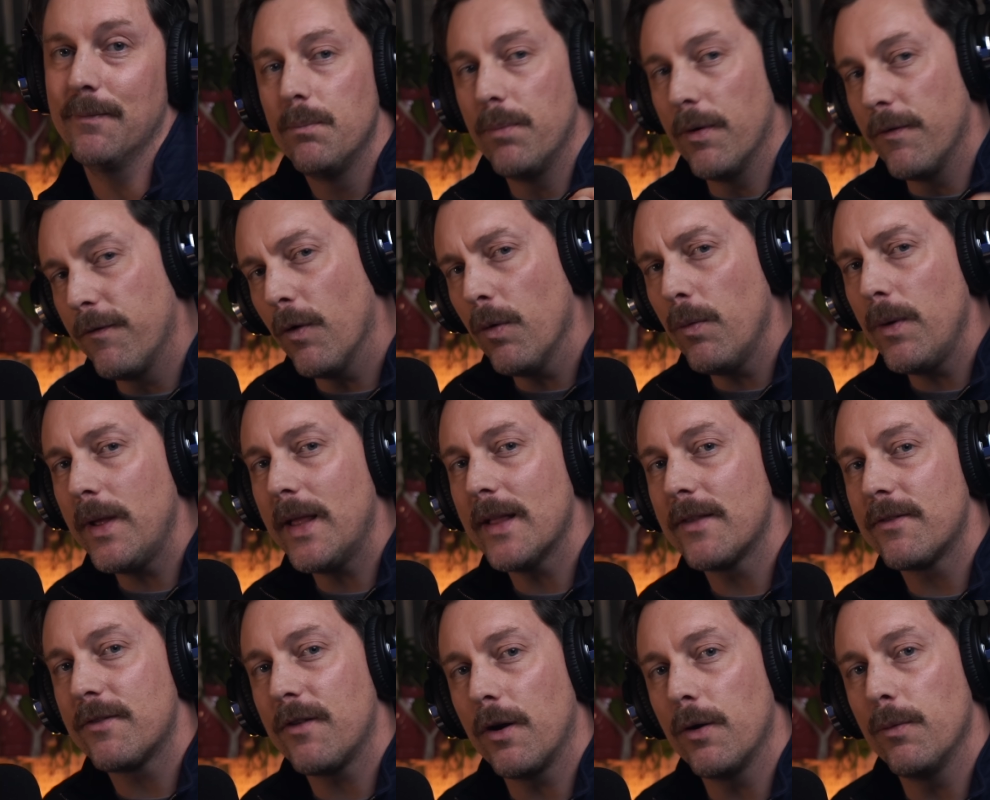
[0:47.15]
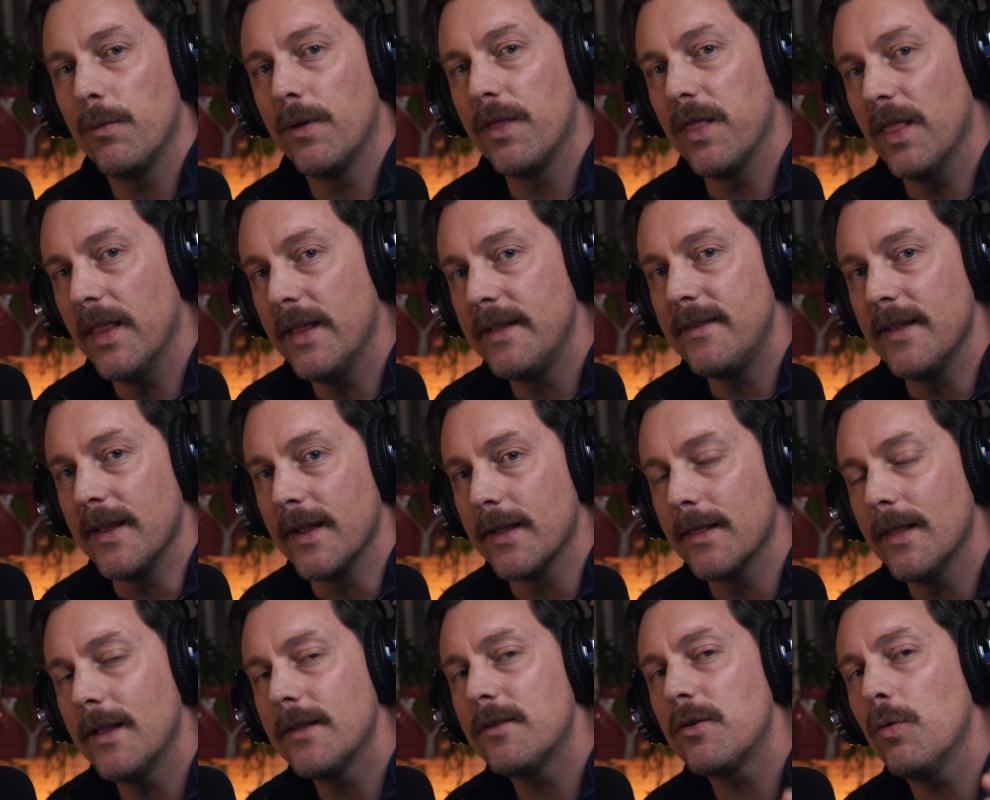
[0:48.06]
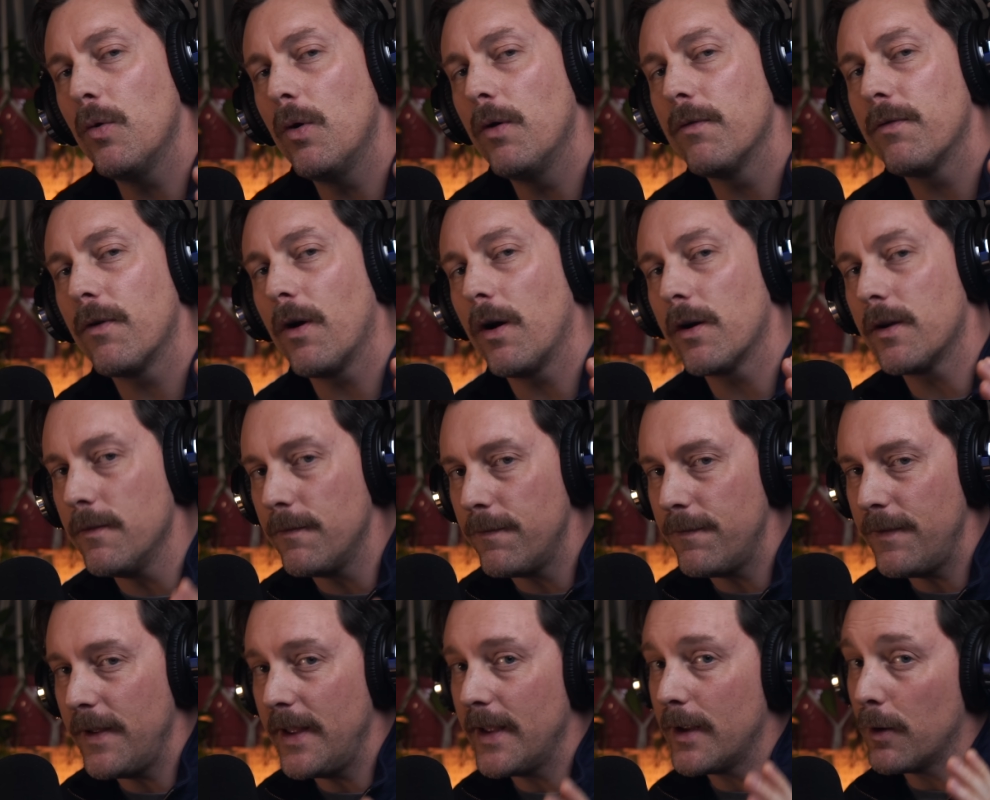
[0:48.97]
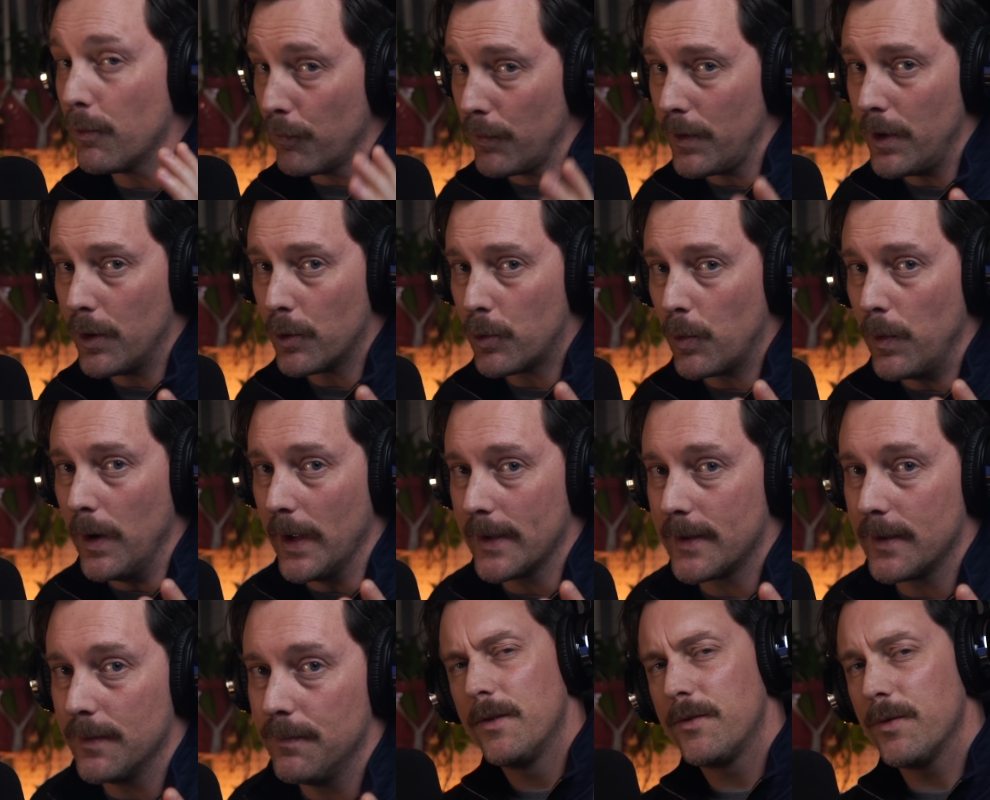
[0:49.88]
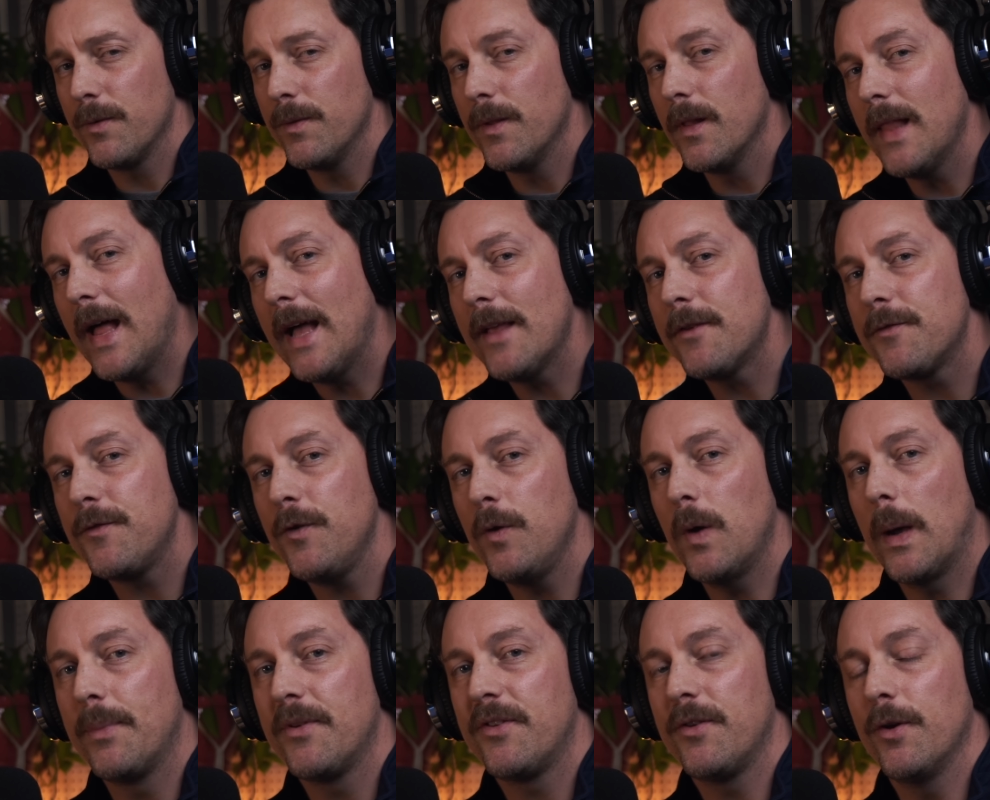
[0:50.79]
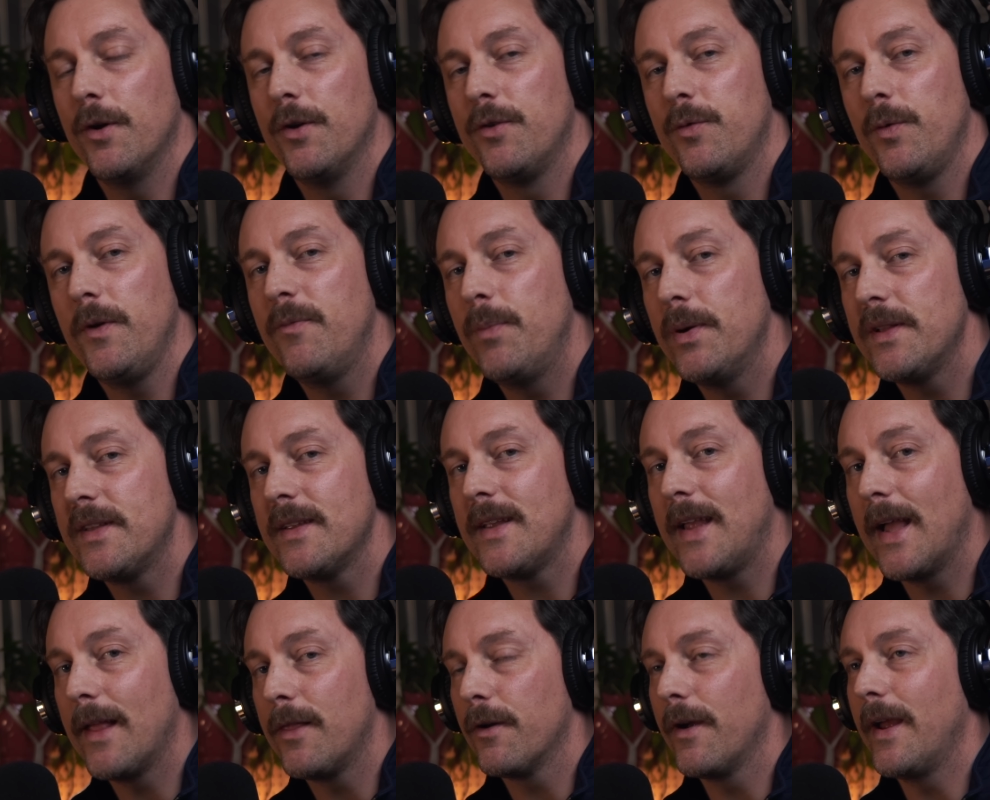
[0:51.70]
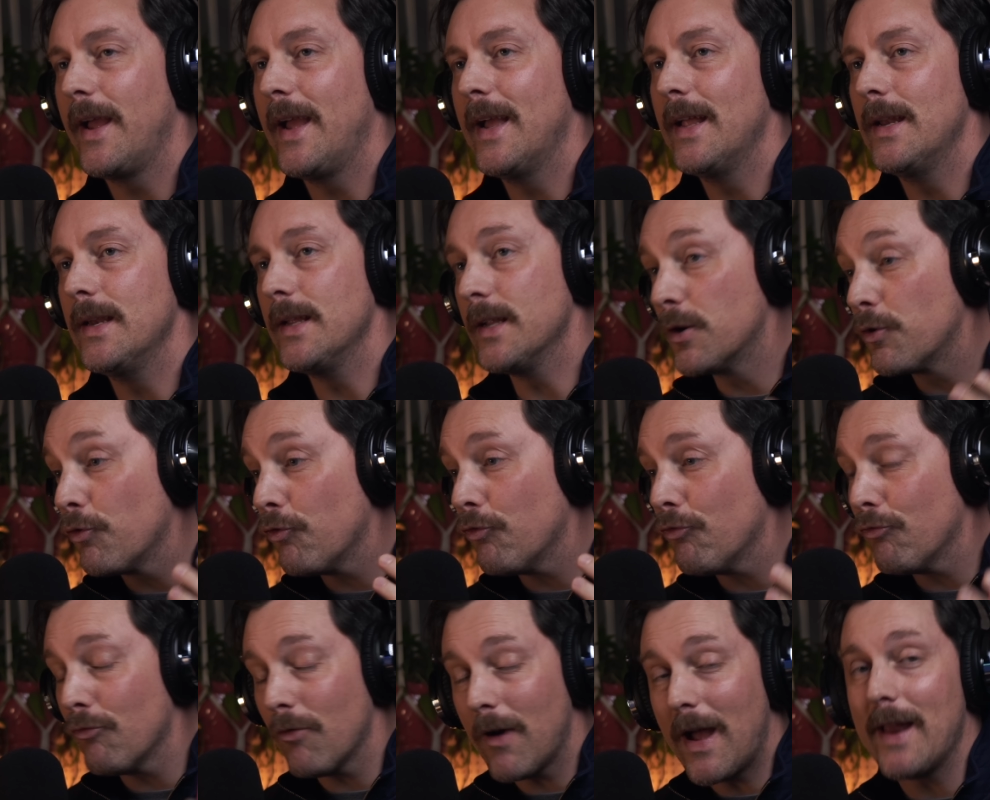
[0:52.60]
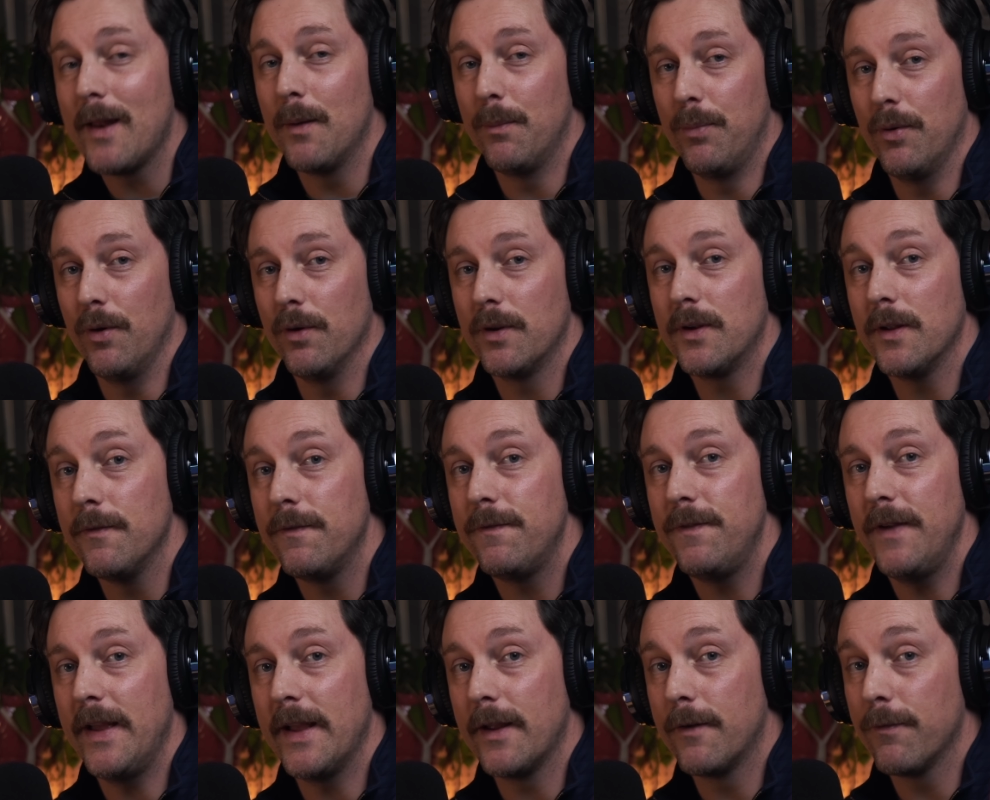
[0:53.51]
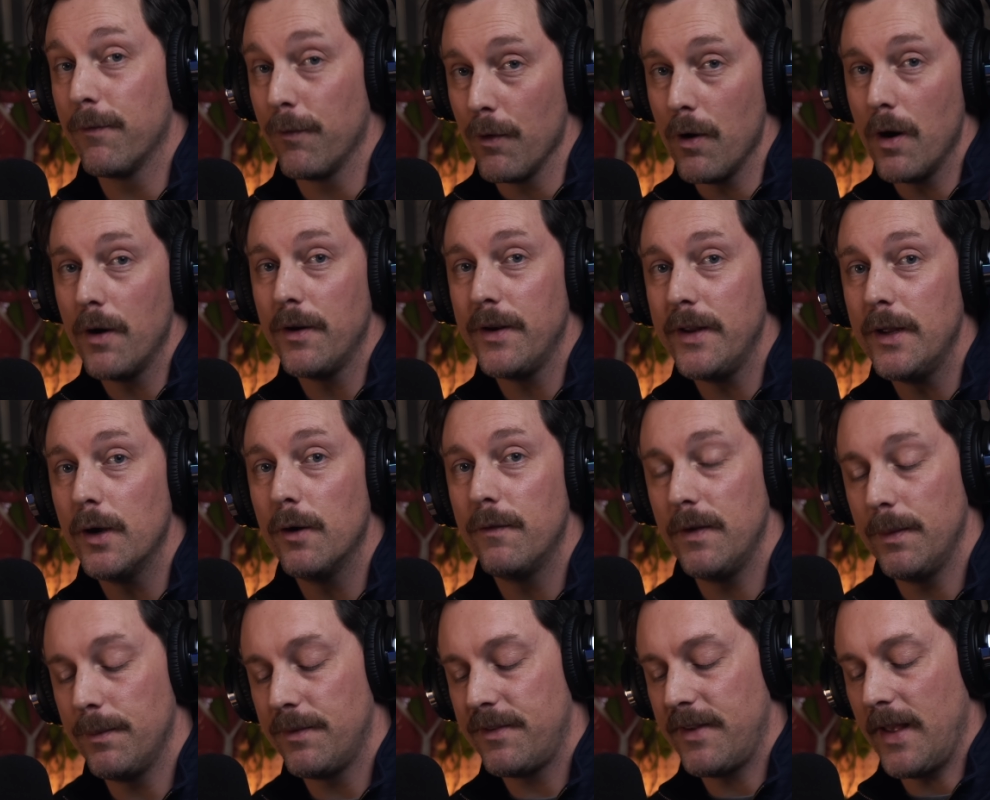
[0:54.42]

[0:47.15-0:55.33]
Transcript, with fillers: Before we get started with linting, let's go over our config real quick. So in the last few episodes, we've put together an incredible config for our NeoVim